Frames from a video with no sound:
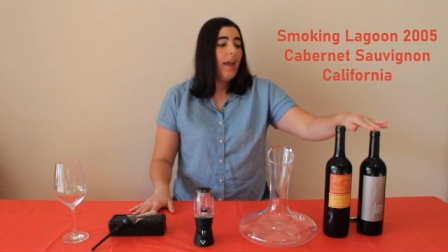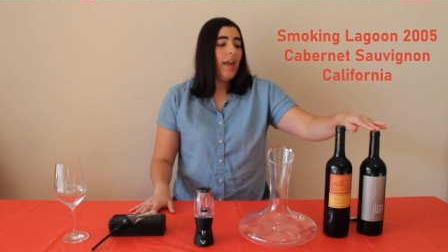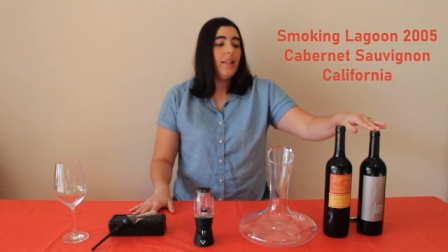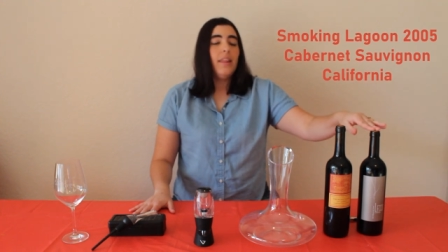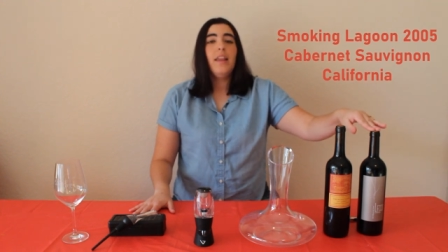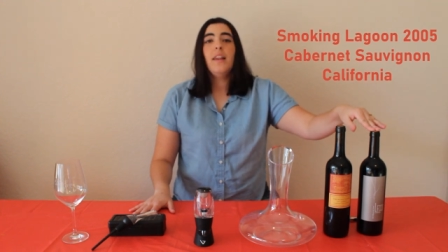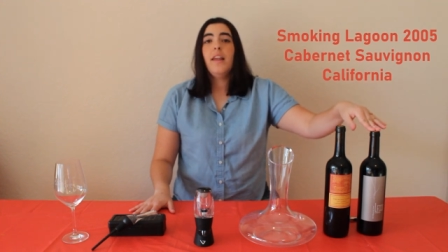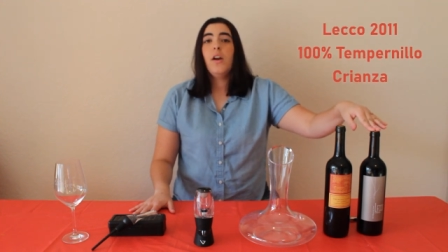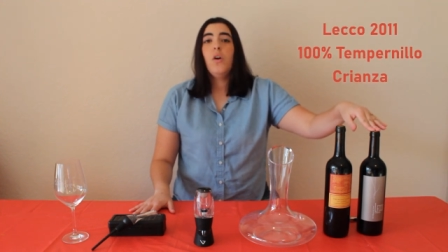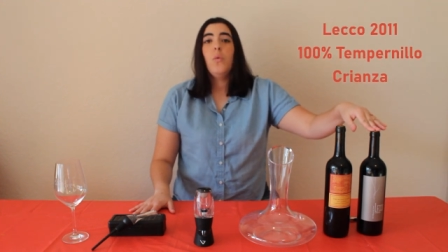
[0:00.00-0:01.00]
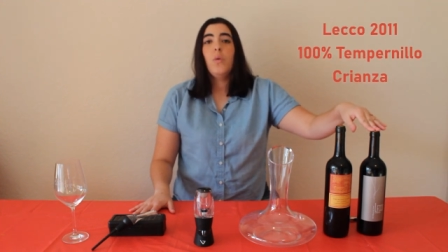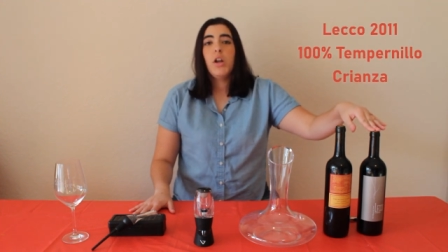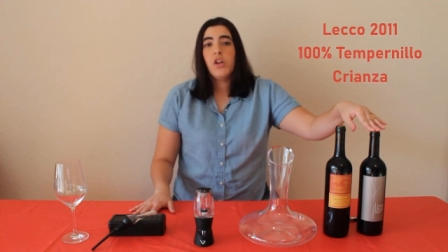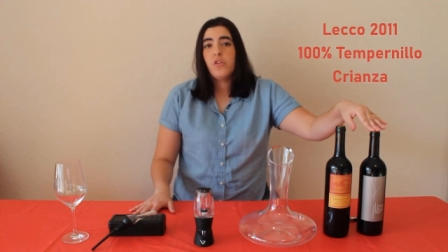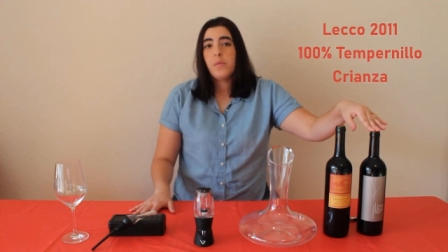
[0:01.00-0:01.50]
and the Lecco one
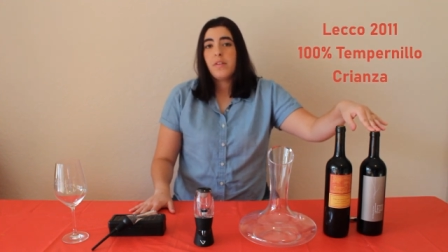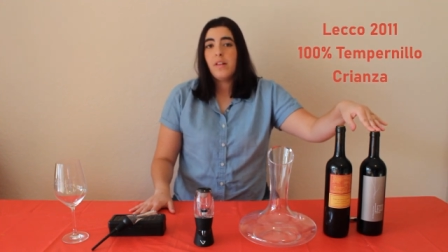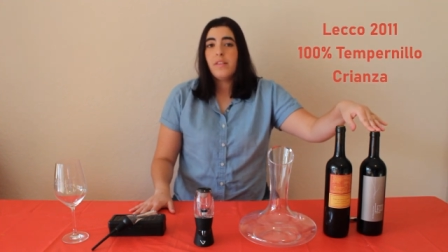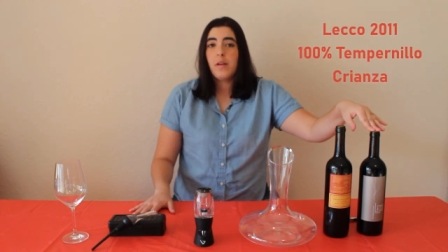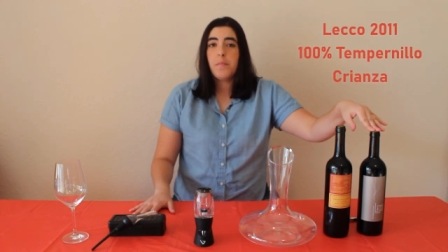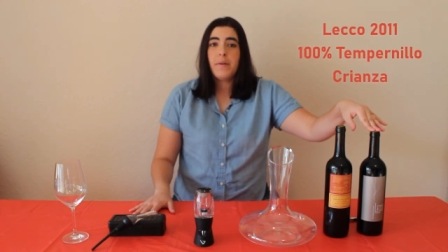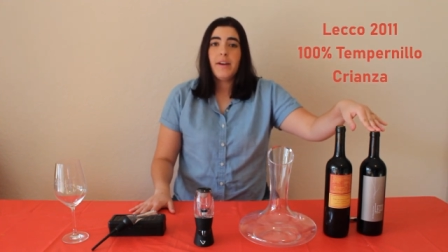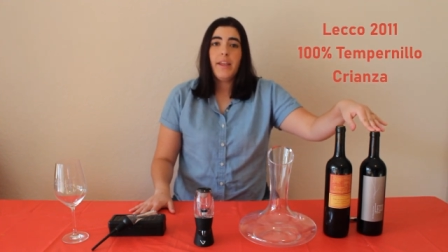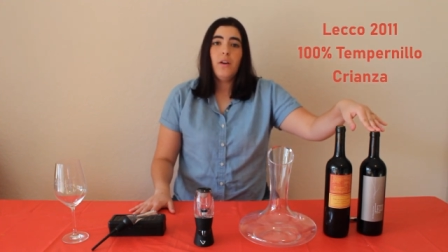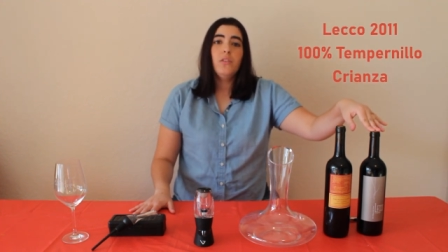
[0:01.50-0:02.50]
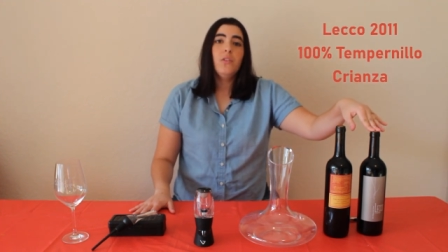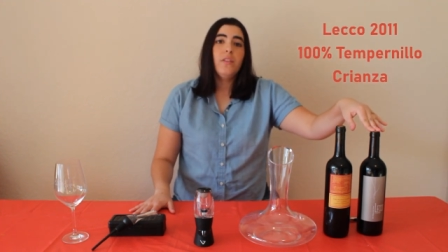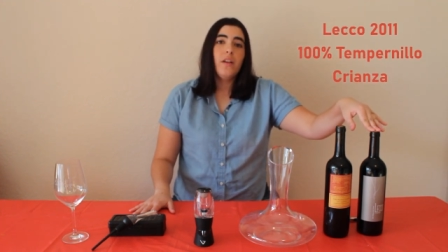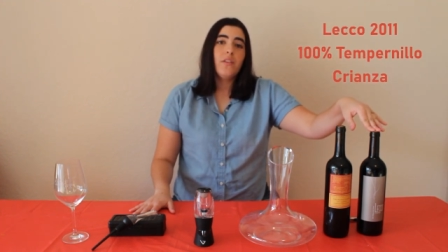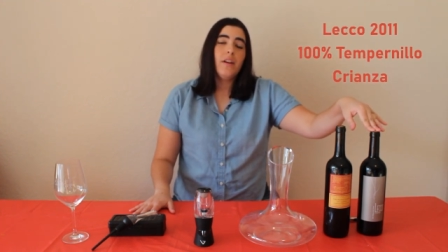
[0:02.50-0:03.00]
hundred percent Tempranillo two
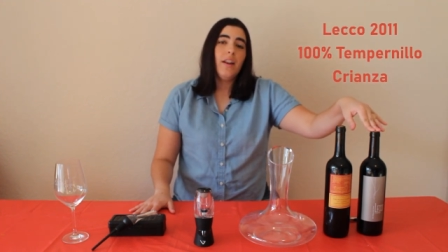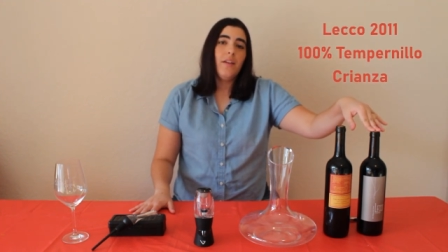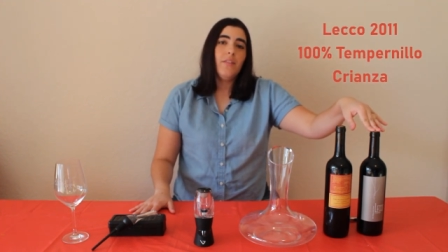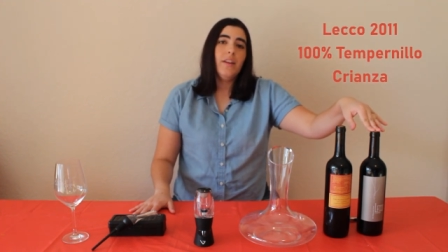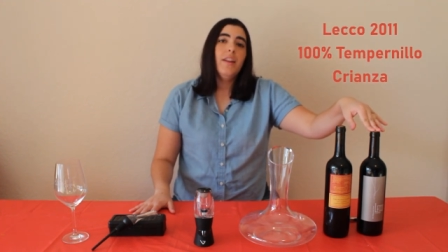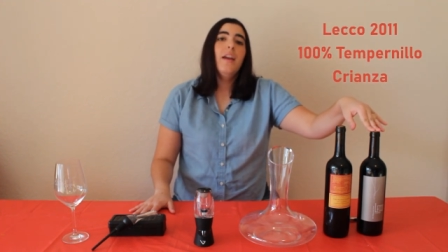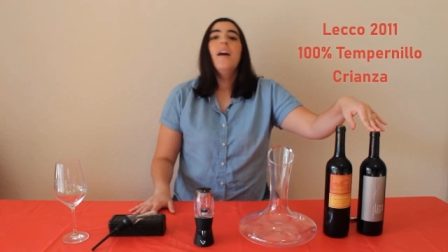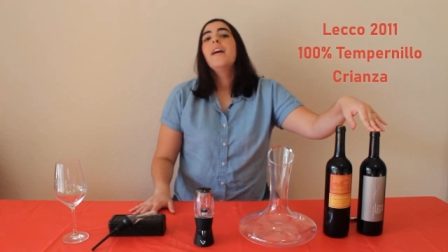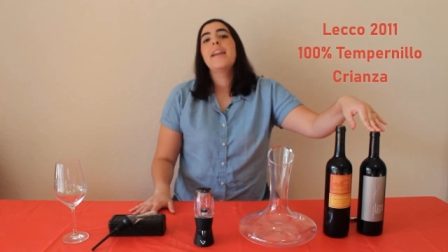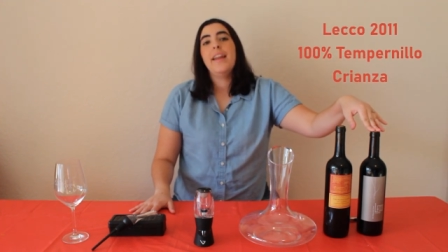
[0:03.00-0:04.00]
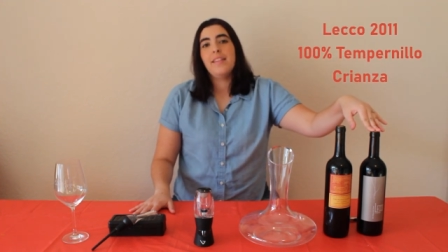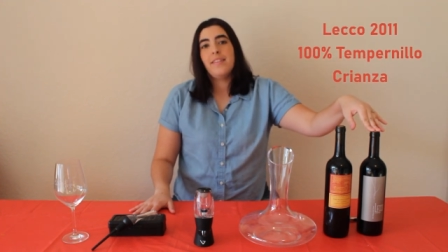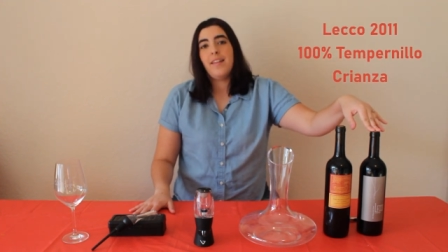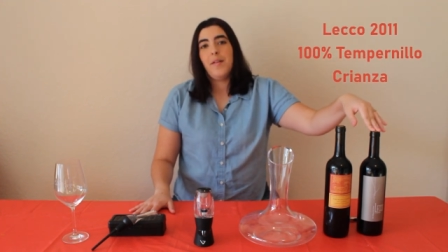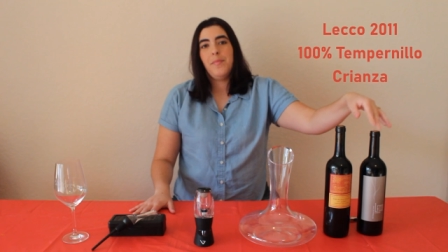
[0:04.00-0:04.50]
thousand eleven
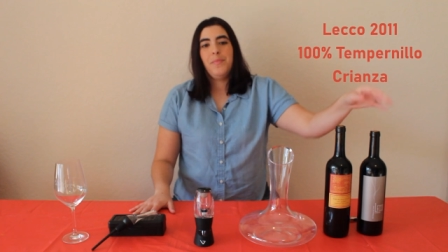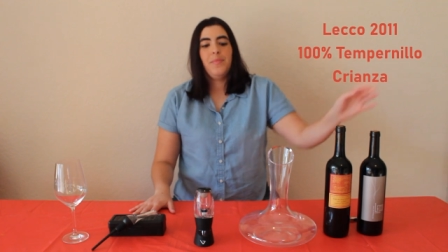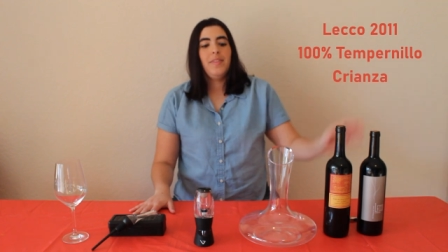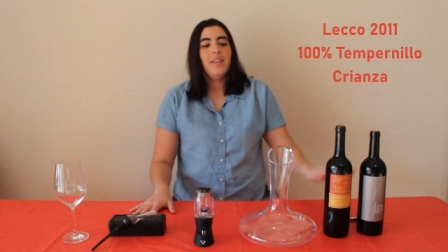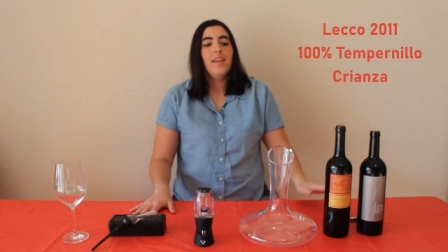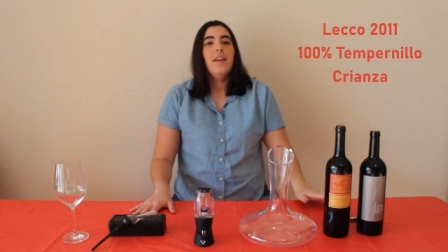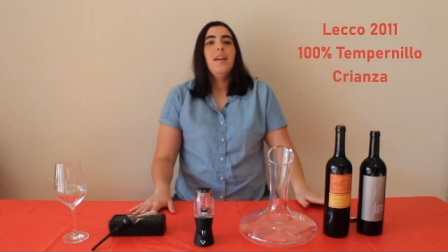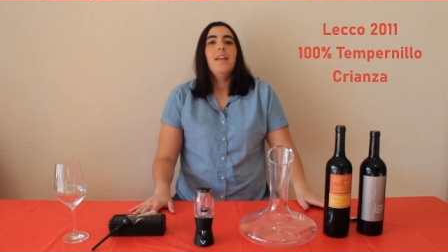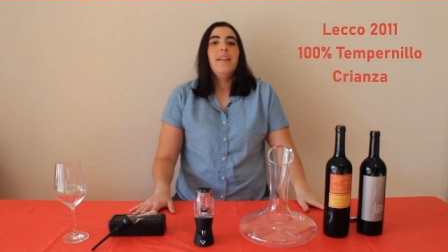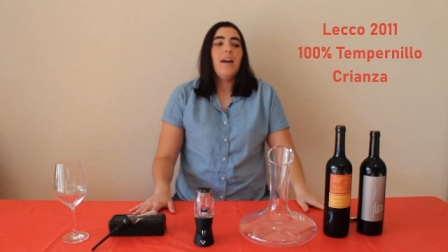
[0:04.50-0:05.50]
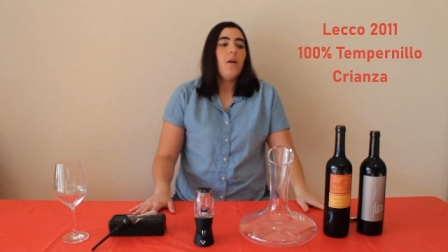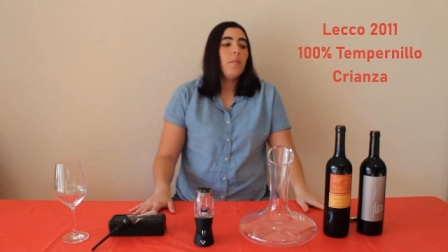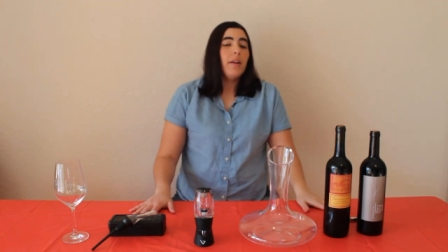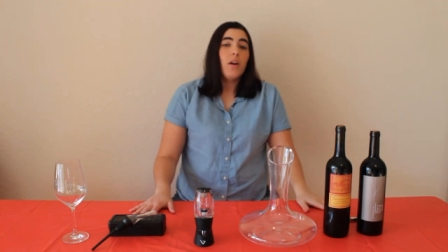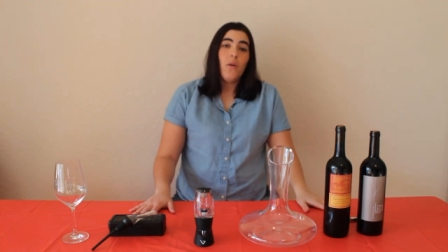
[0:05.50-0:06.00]
Crianza. Now,
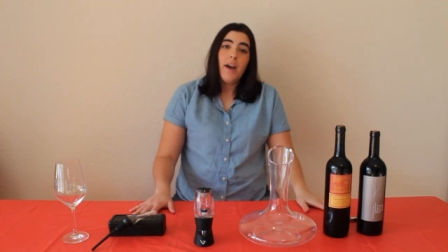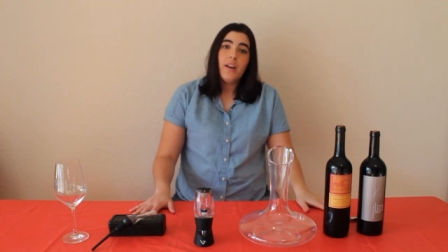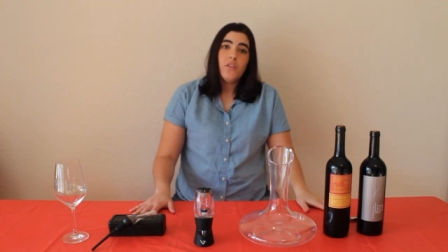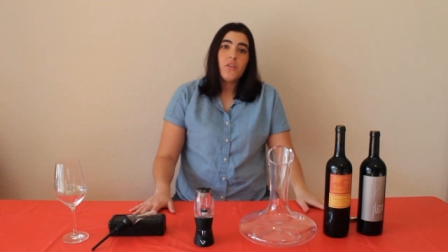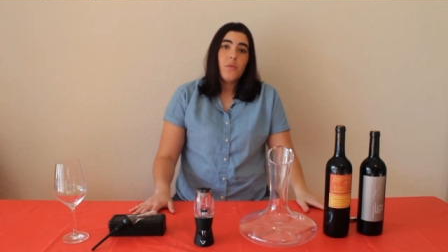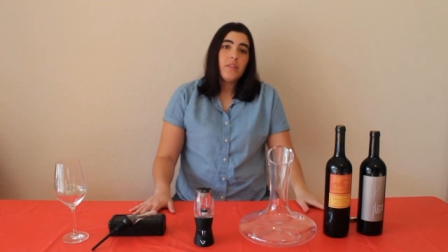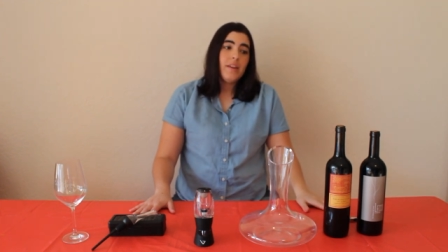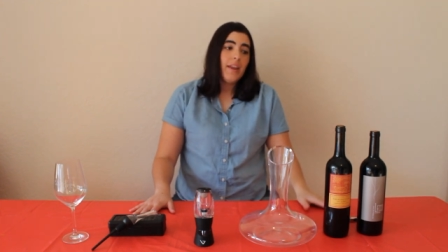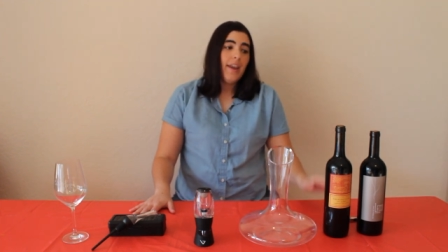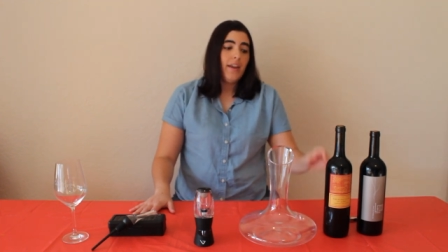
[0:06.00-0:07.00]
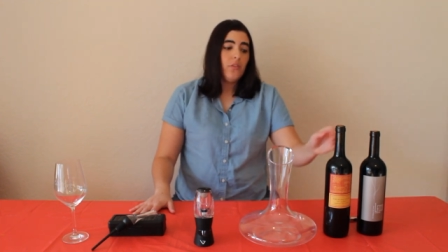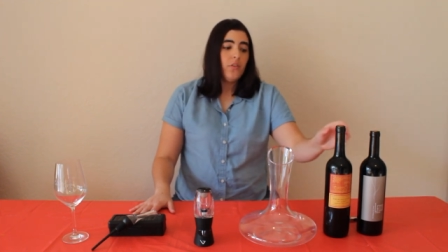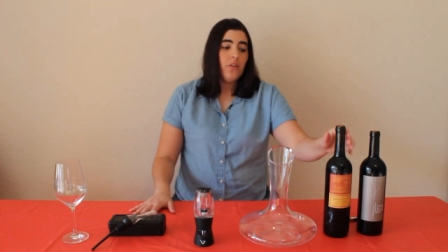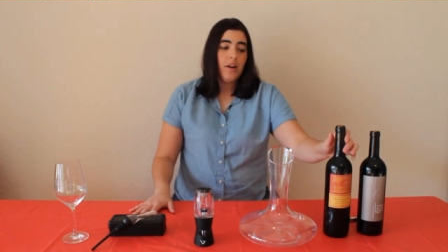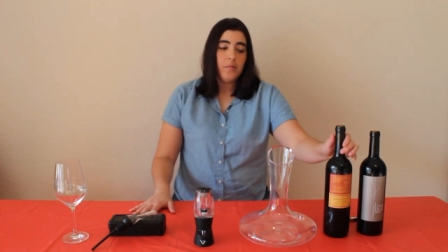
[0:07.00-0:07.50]
I'm going to go ahead and start with the
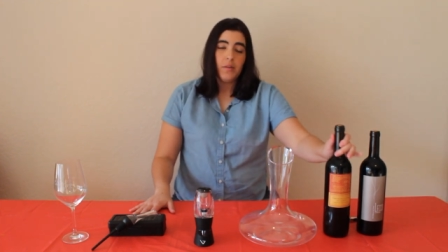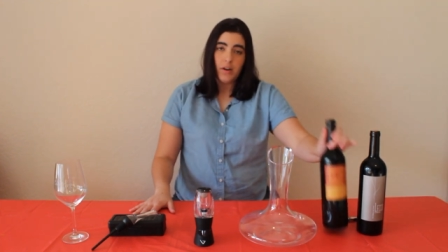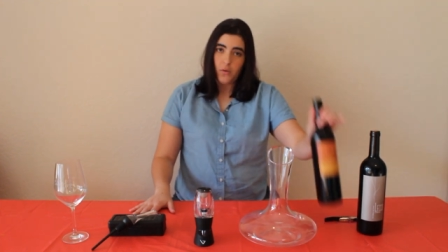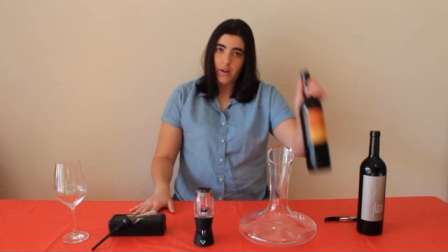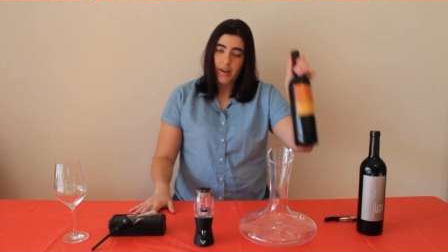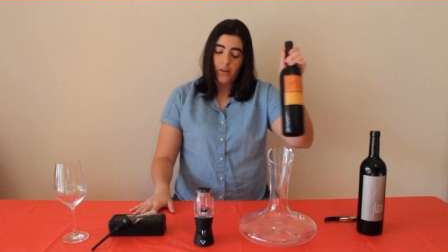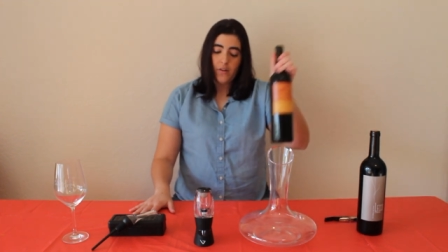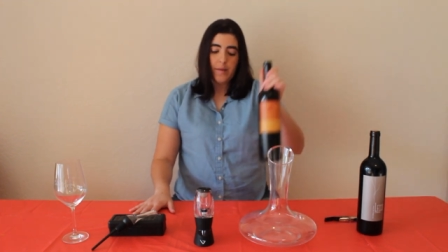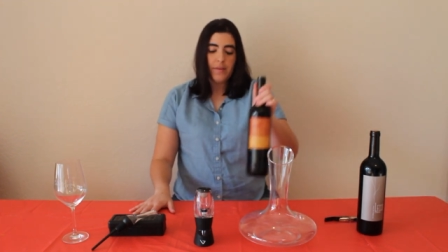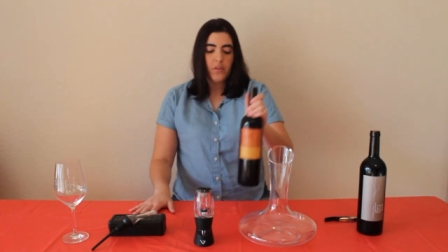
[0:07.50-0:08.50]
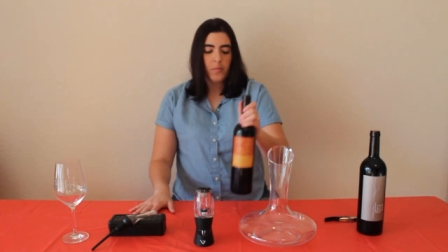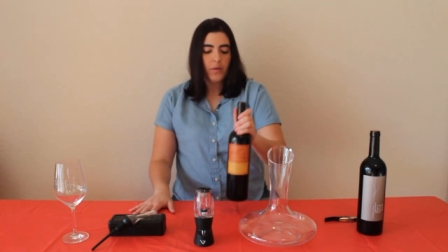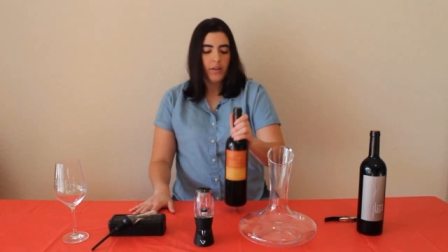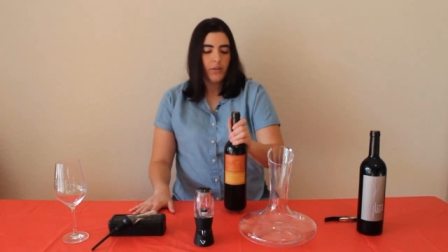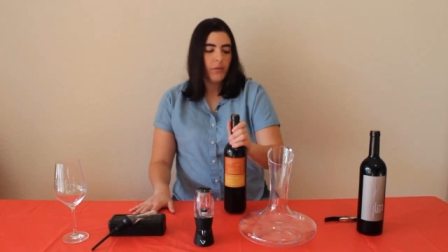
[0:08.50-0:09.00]
decanter, and I'm going to go ahead and grab that
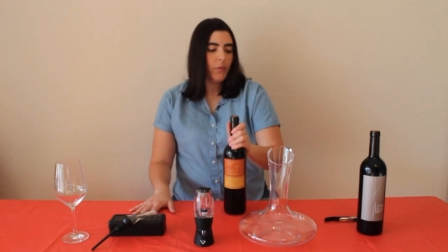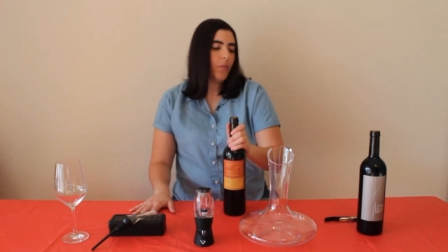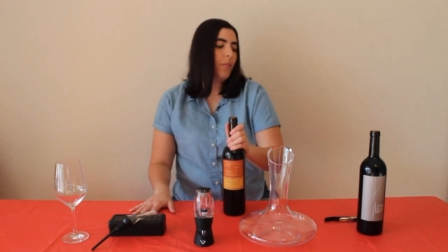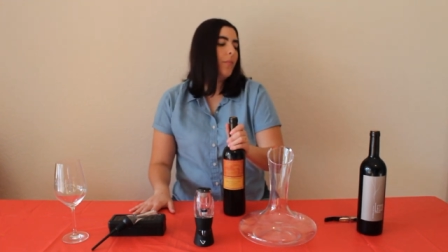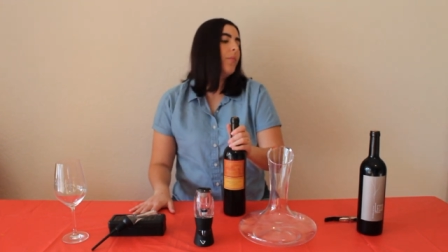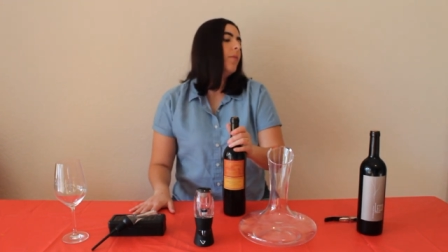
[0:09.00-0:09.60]
Smoking Lagoon.